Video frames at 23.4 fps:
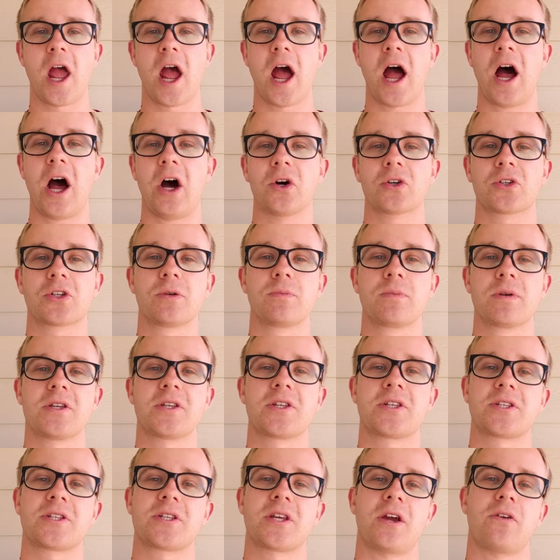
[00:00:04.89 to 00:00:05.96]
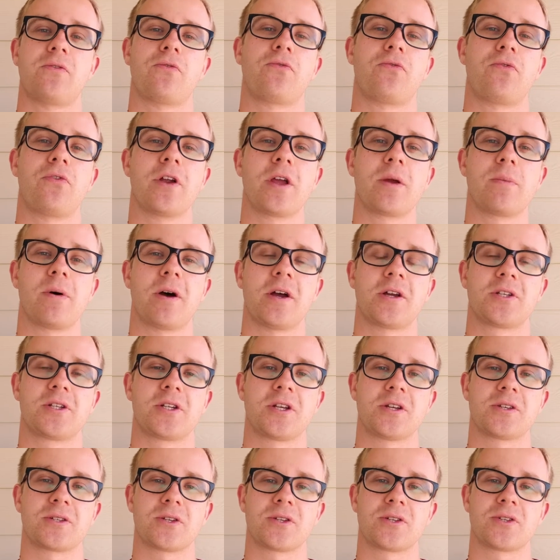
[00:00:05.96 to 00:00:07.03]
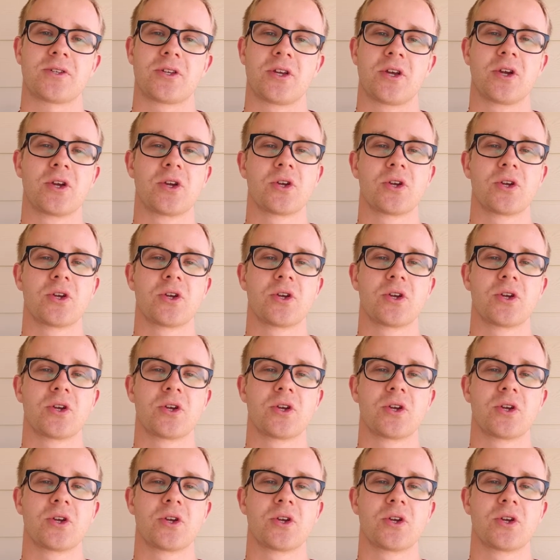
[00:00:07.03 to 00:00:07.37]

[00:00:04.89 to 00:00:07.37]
how to be set free by Jesus